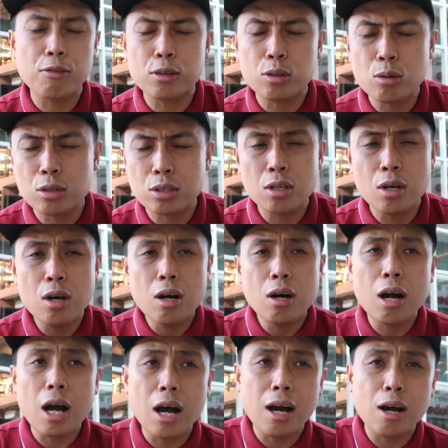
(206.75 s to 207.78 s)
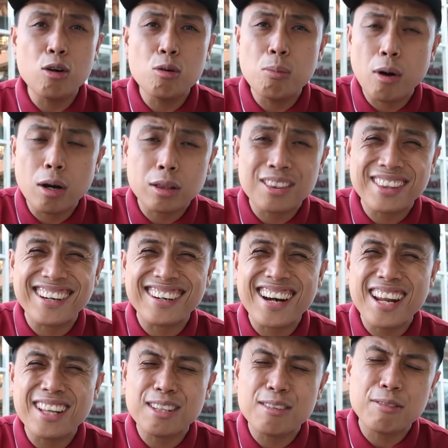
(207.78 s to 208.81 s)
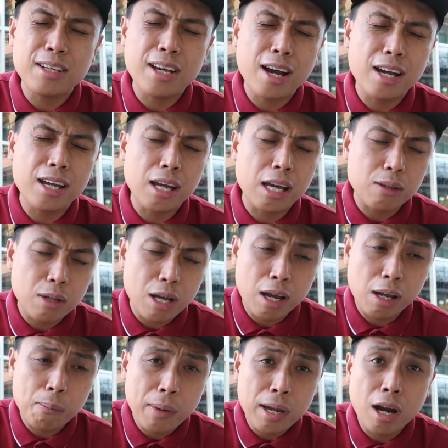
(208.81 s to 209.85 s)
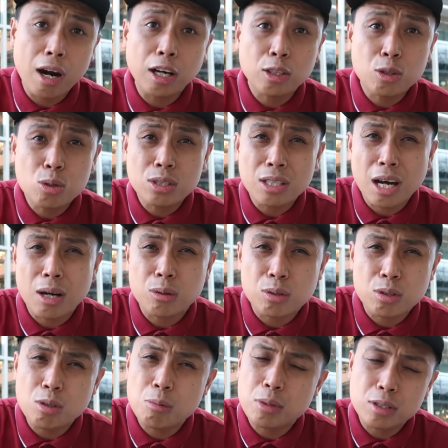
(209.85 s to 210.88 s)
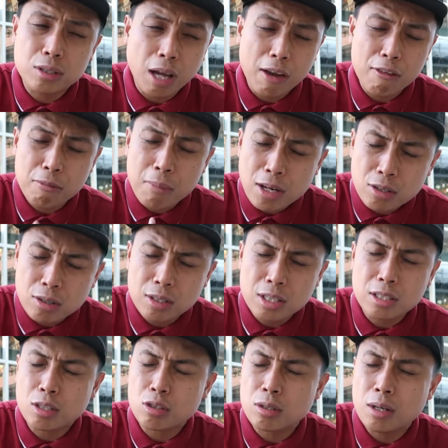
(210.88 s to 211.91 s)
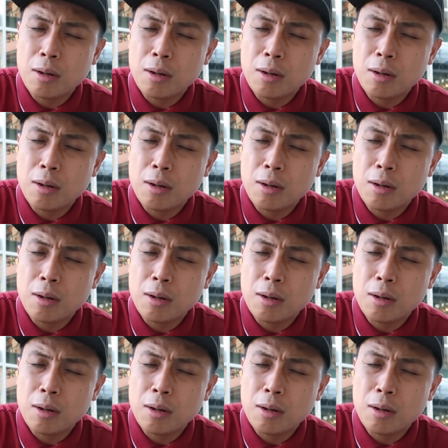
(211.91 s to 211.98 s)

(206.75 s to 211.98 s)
For those who bought relatively high, my heart goes out to you, because I've mentioned this,